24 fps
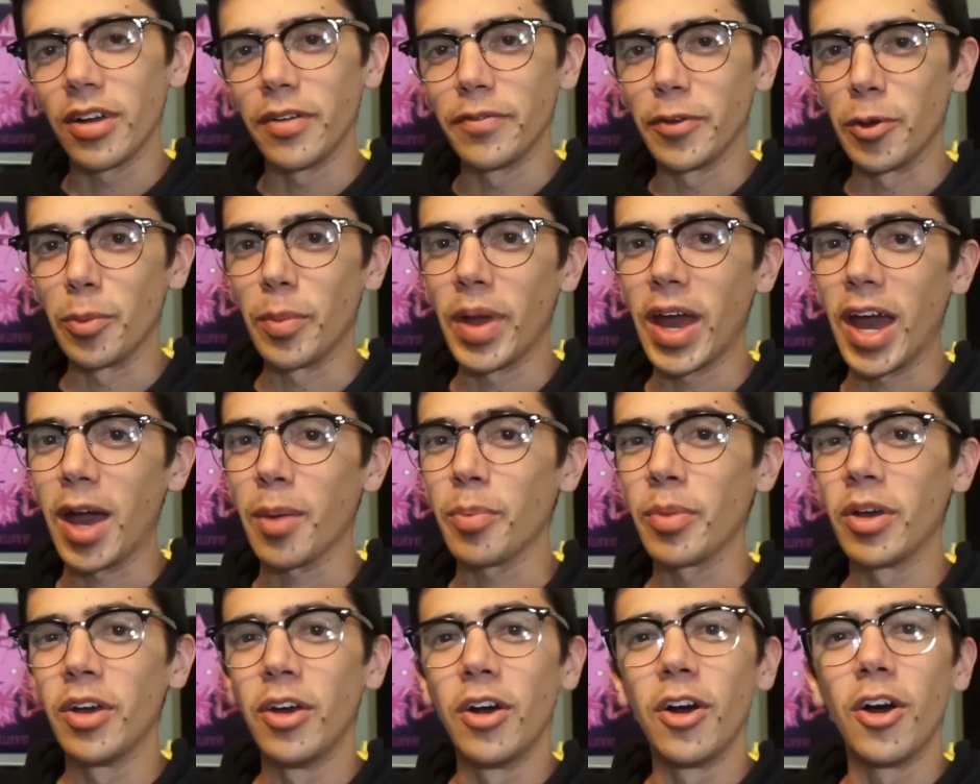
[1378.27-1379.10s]
of your
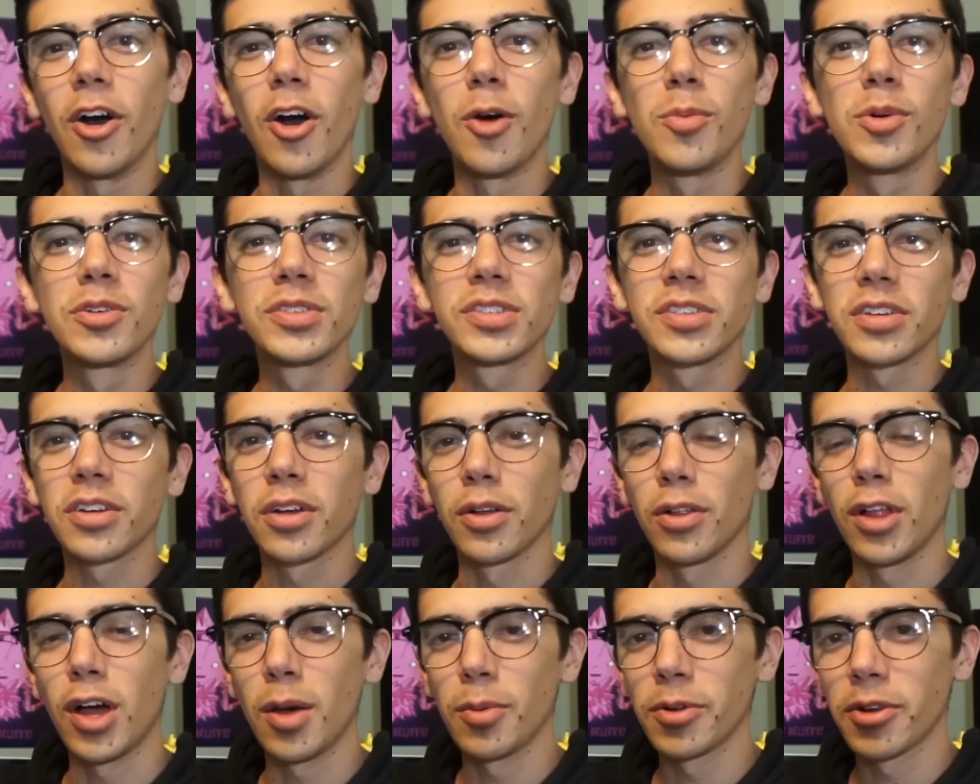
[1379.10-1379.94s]
map, almost a
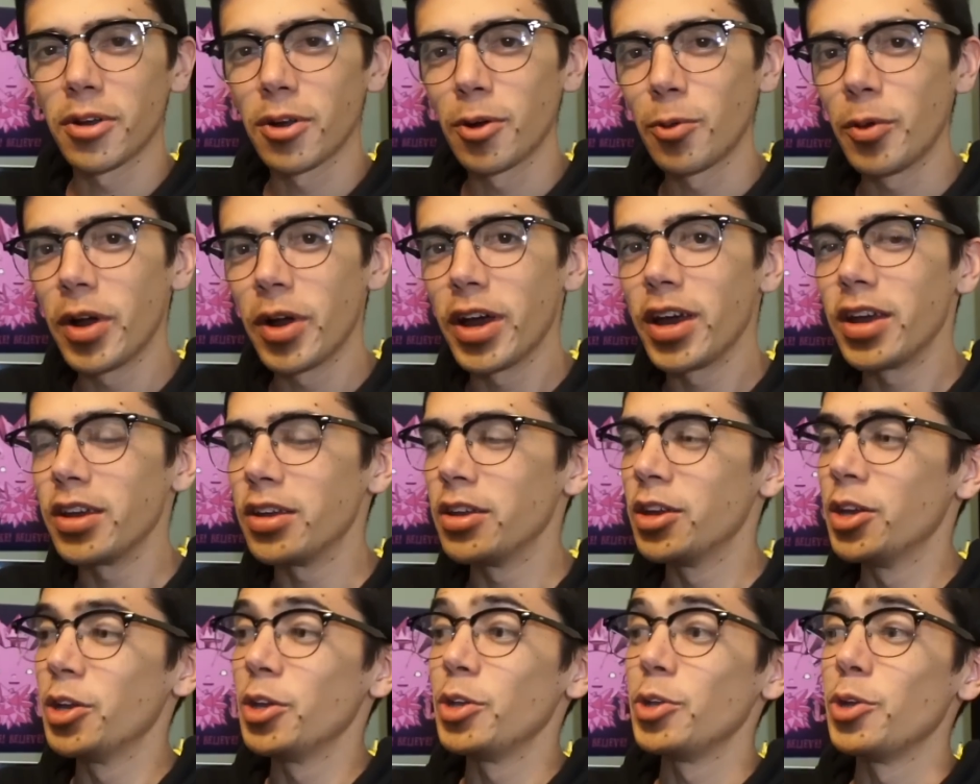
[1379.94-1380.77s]
kilometer away,